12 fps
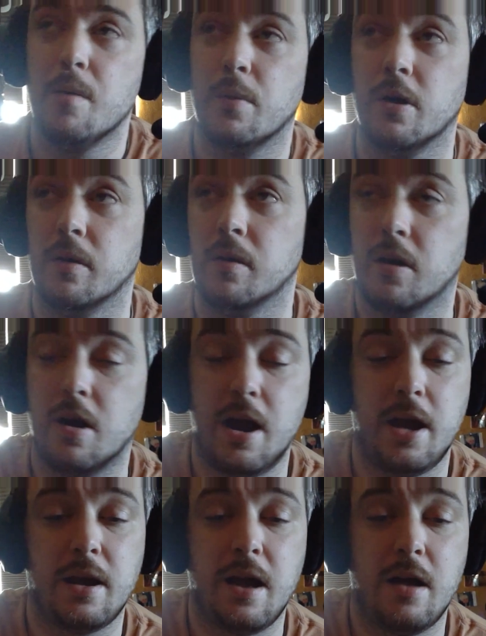But all
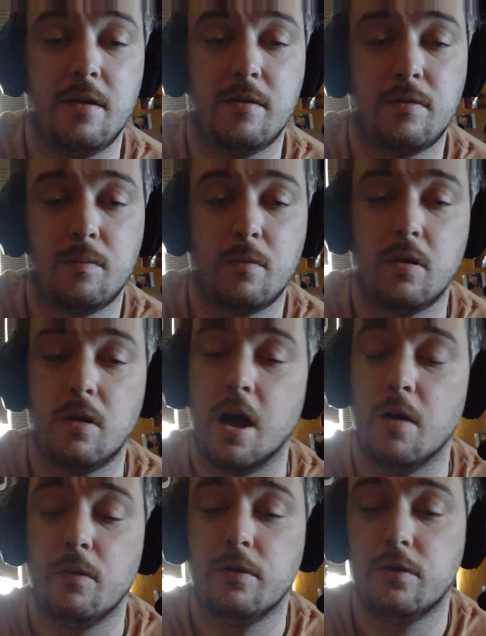right, guys,
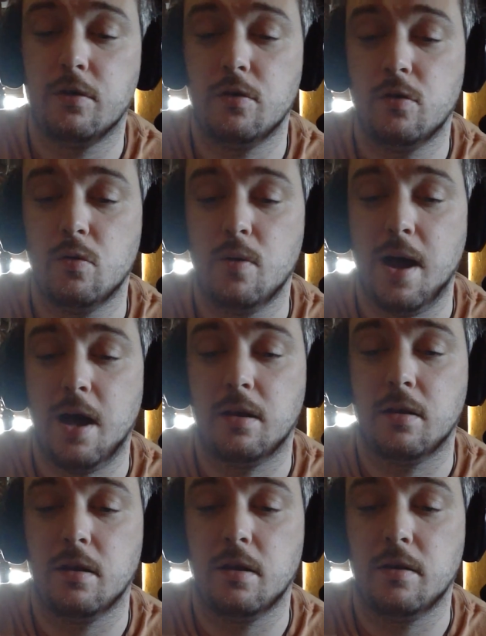I will see you at
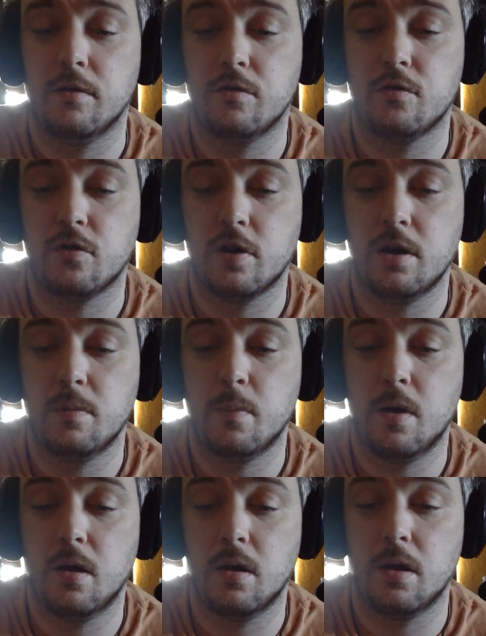the
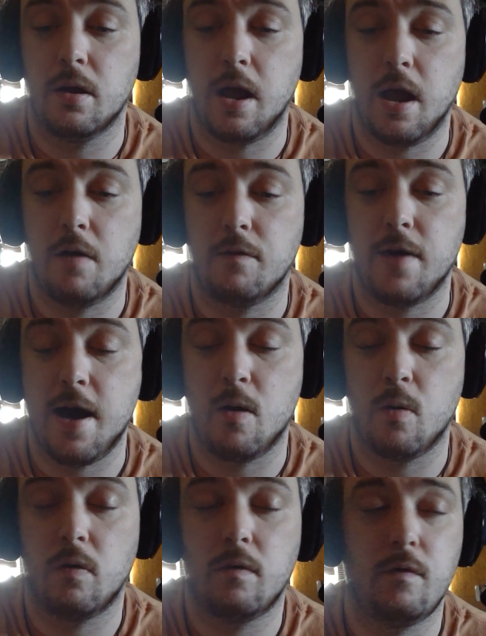stream in a half
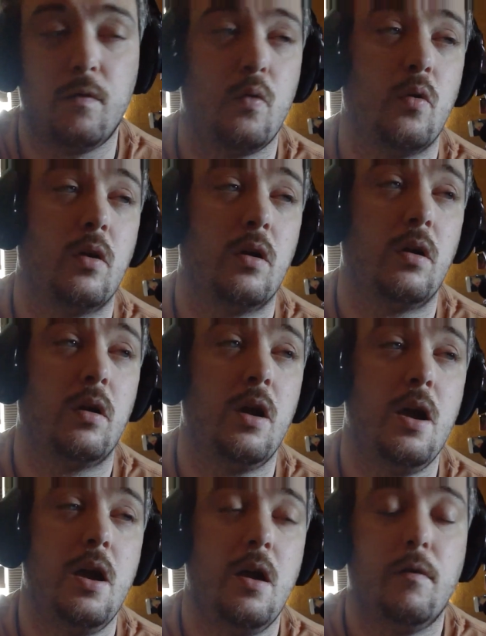hour for
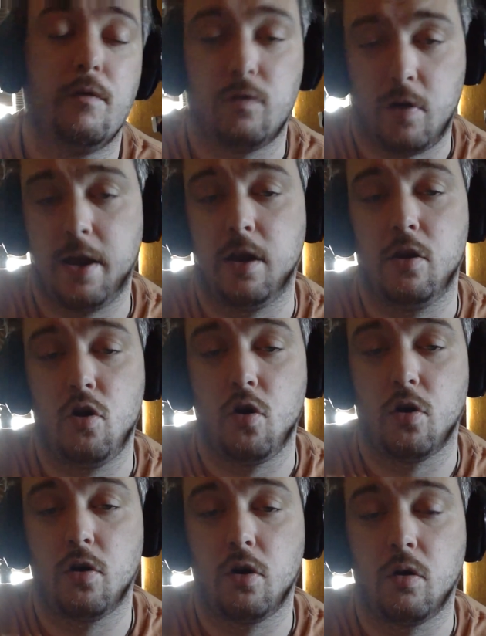
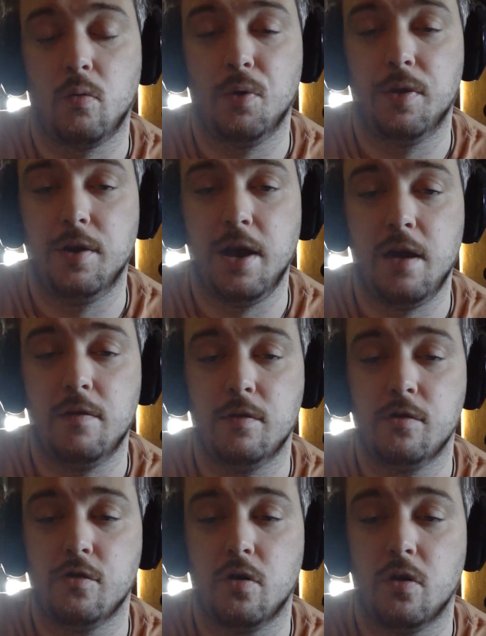Frankenhooker with Dave
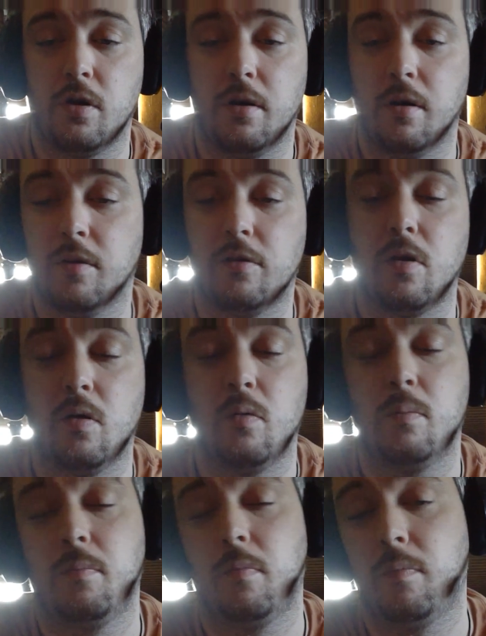and Sean.
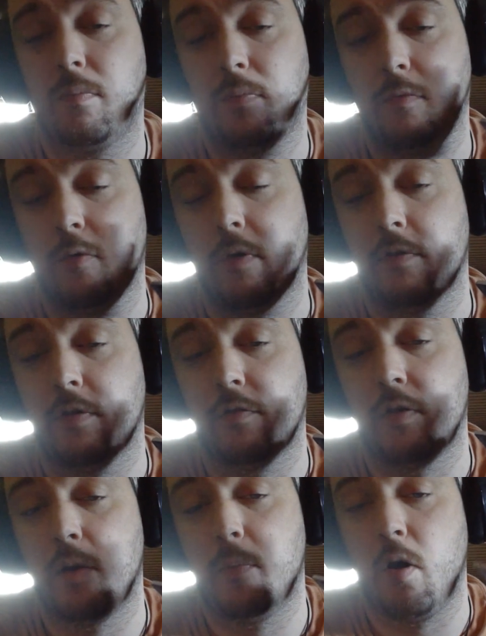So, wherever you're
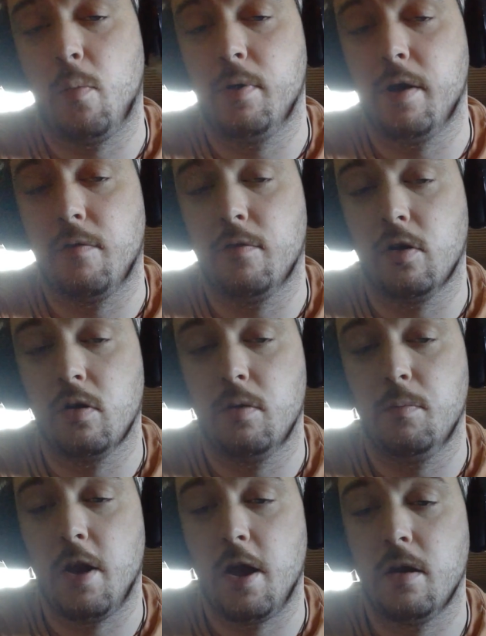from, hoping you're having a
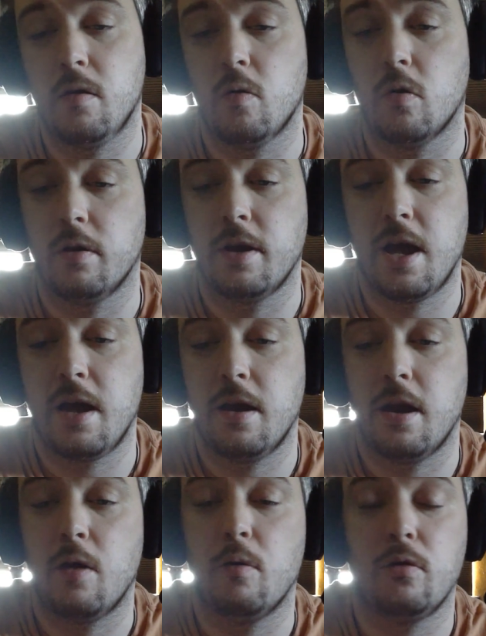good night or day,
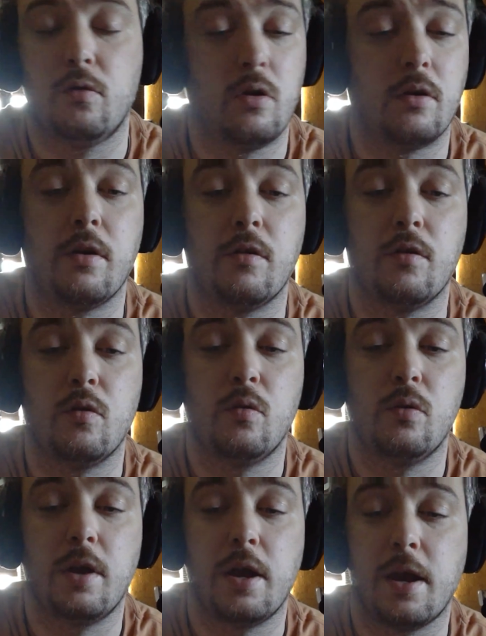and I will talk to you
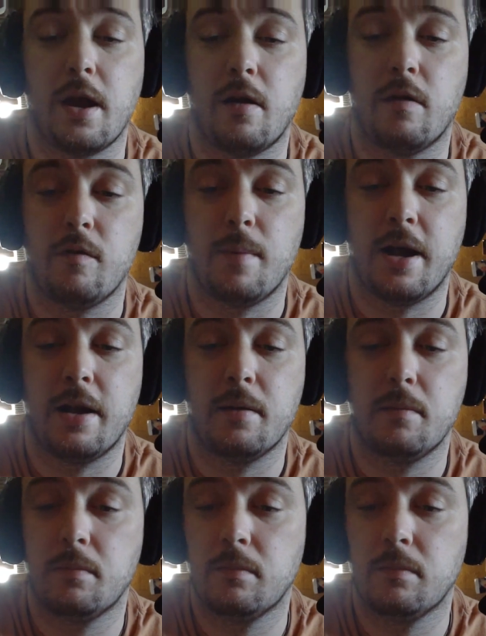soon. Take care, everybody.